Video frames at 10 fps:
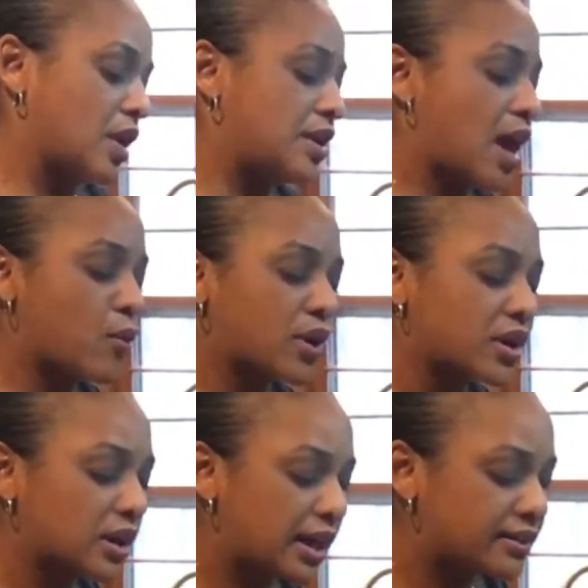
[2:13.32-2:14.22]
Now we're
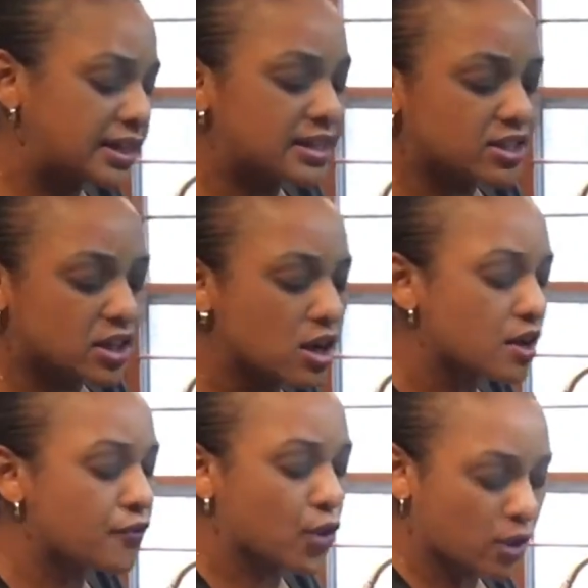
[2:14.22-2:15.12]
going to let these cook
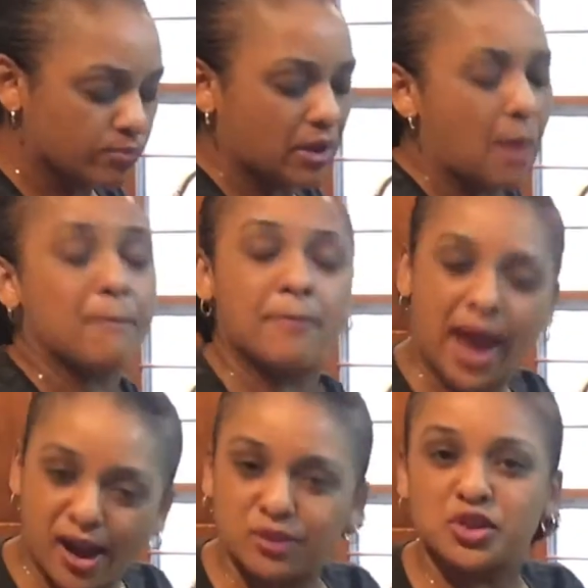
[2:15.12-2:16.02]
for
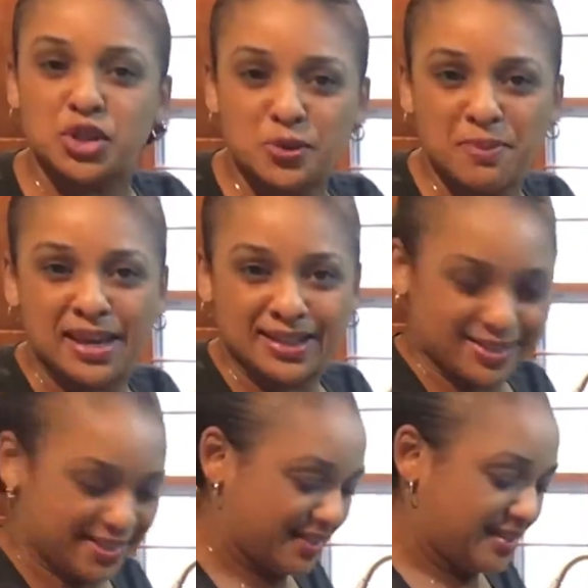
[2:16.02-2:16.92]
about 2
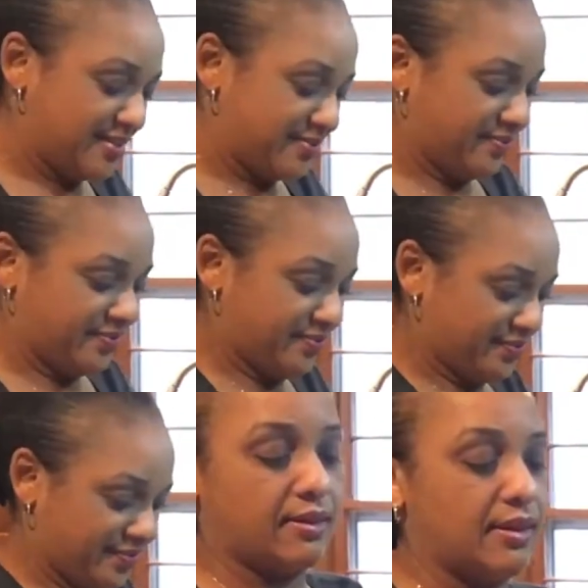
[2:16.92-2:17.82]
minutes
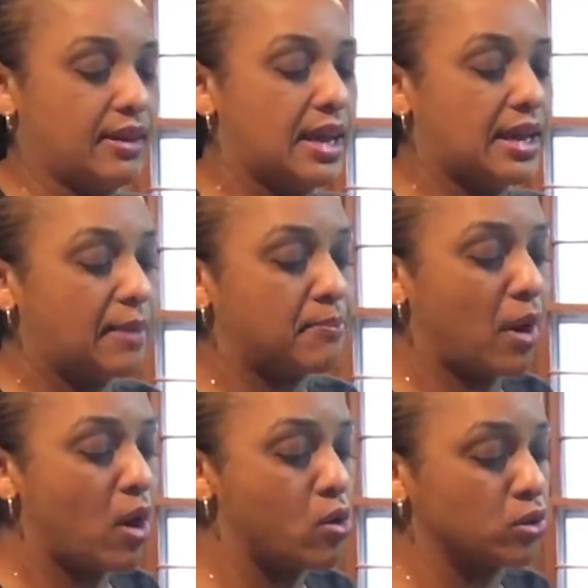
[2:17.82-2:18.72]
in a
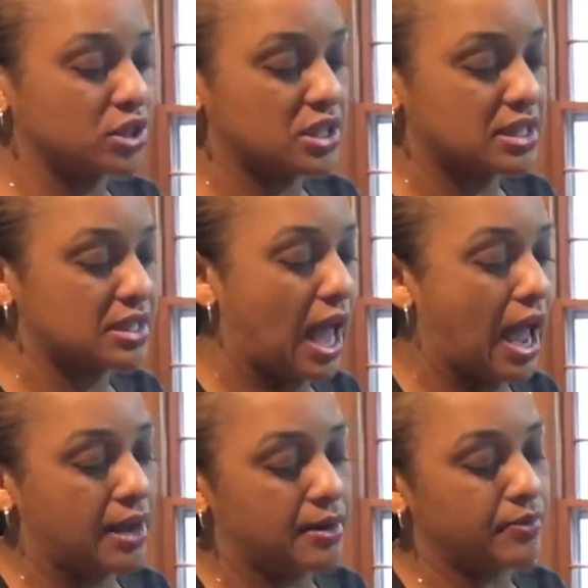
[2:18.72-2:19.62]
bowl to the
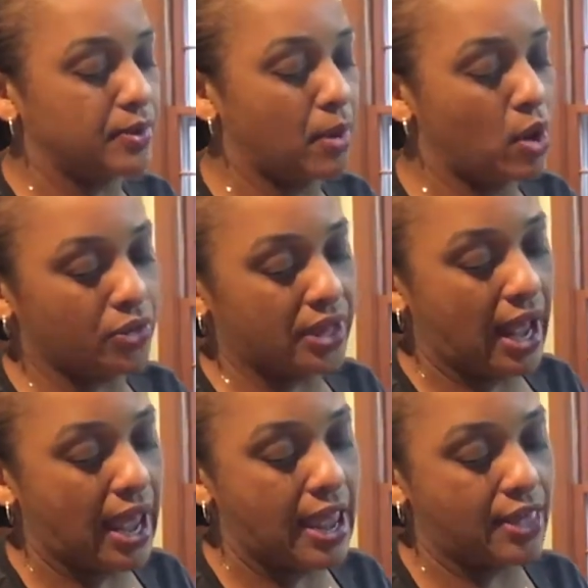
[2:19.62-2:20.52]
side, the bowl that I
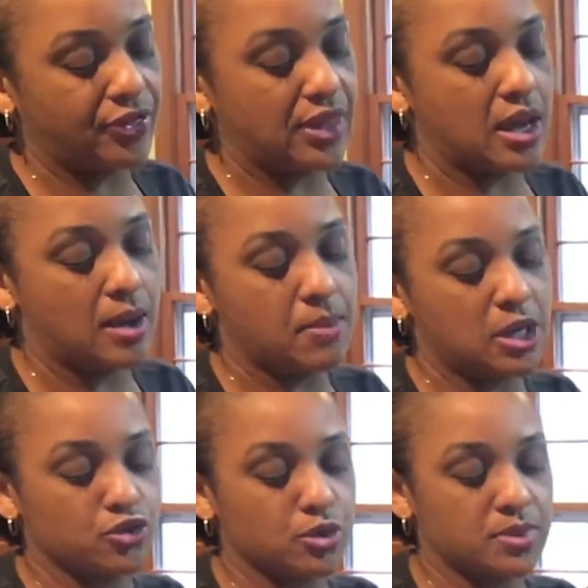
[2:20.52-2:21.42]
had the
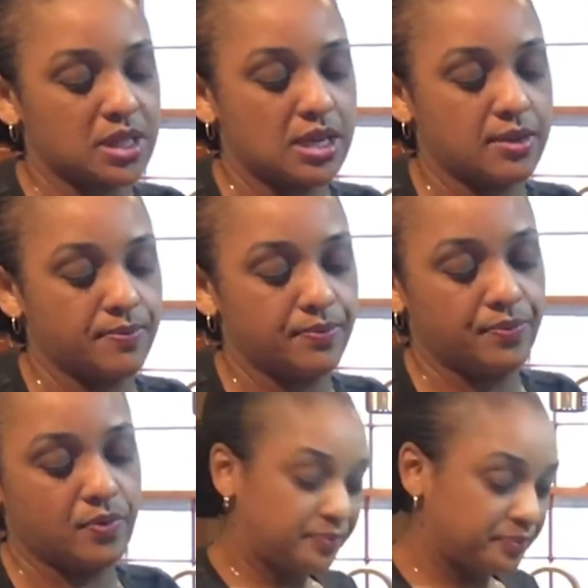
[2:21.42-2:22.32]
mushrooms in.
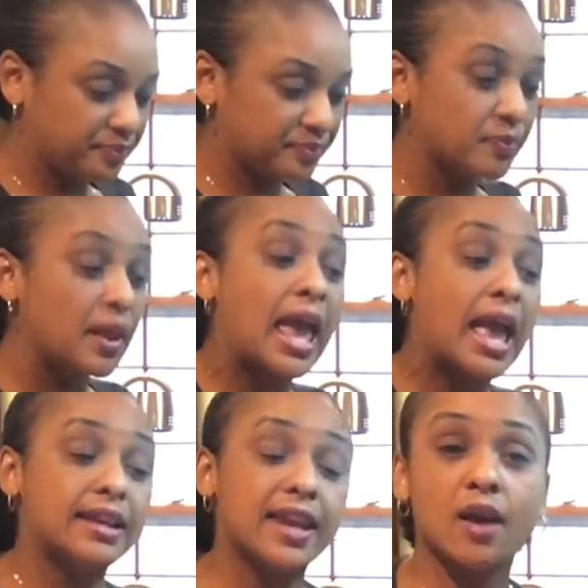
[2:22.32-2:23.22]

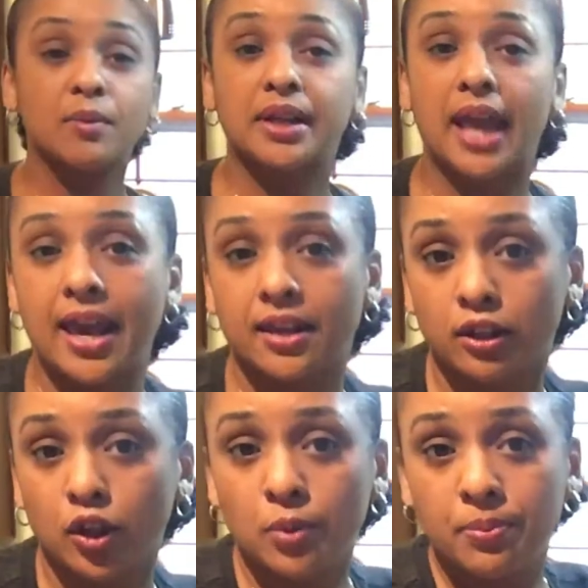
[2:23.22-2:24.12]
And now I'm going to add a
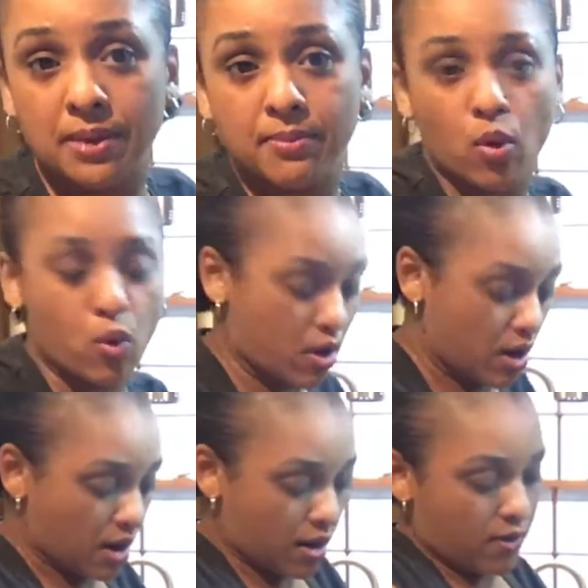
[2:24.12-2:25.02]
little bit more
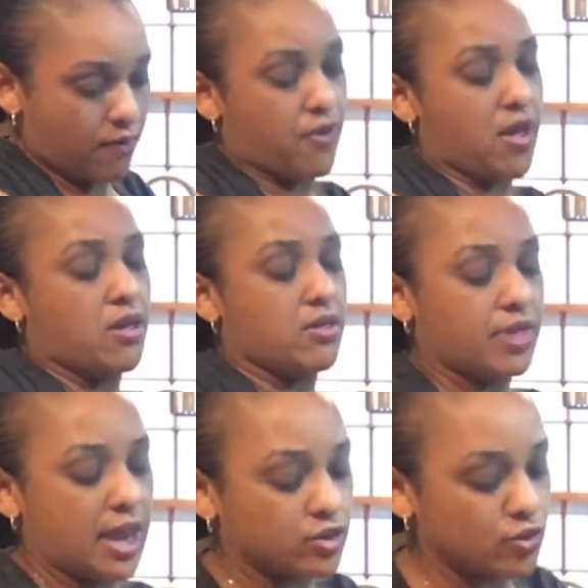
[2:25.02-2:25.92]
of
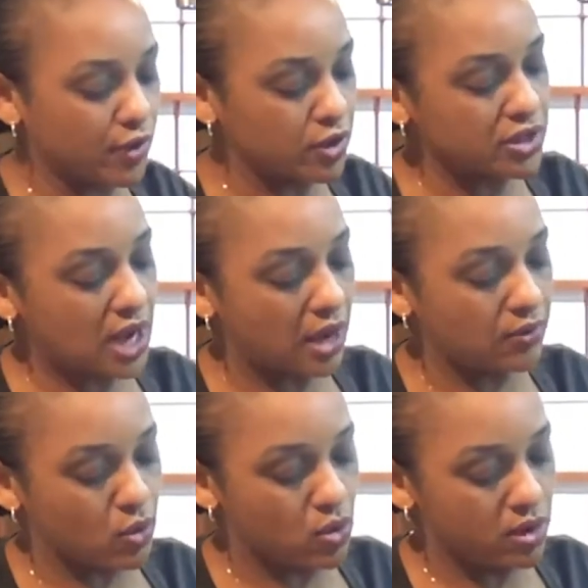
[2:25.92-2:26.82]
the extra virgin olive
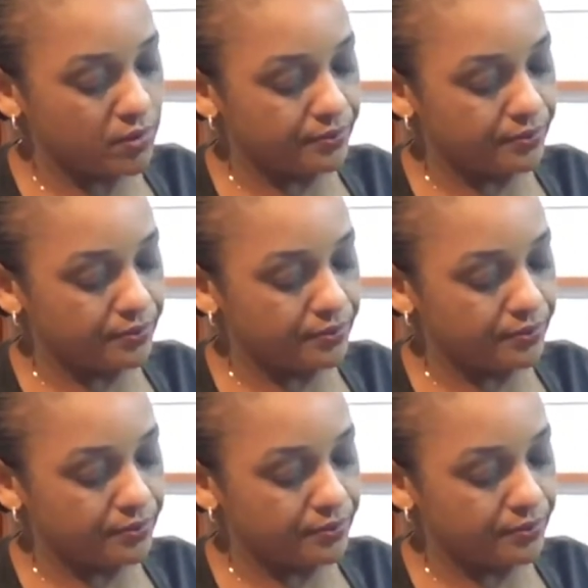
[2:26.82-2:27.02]
oil.